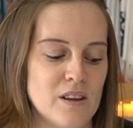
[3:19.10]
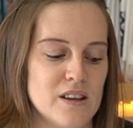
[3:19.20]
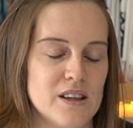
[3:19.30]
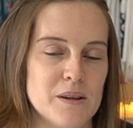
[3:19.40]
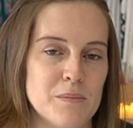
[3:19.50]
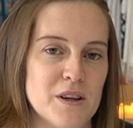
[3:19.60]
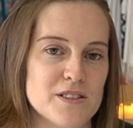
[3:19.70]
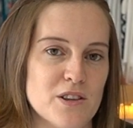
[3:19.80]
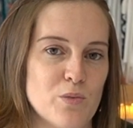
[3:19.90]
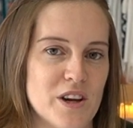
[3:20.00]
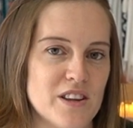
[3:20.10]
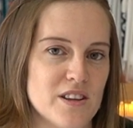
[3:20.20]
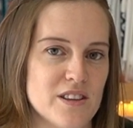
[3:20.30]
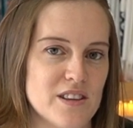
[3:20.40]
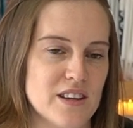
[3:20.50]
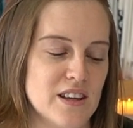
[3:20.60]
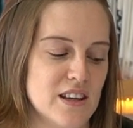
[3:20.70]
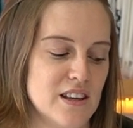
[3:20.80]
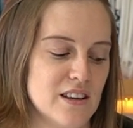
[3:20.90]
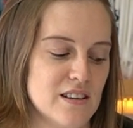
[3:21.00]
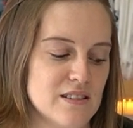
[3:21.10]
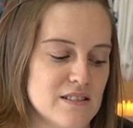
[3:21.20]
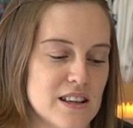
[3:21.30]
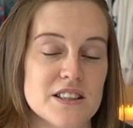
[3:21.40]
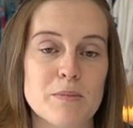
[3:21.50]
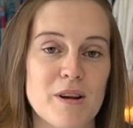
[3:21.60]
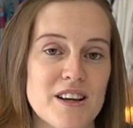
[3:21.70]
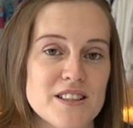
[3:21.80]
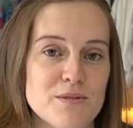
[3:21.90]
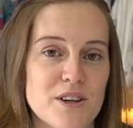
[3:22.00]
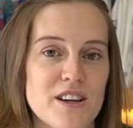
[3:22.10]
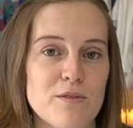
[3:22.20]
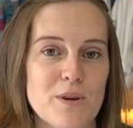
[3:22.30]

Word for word: Um, because of the way that the like supplies arrive,